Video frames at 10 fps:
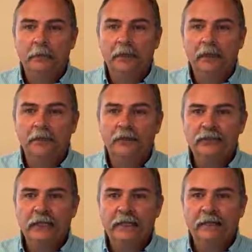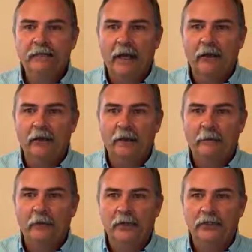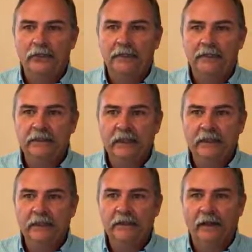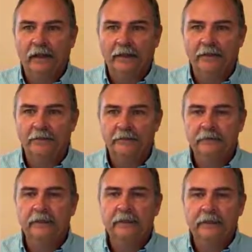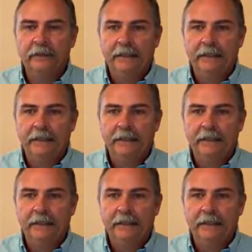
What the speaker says: but an understanding of how collaboration is done online.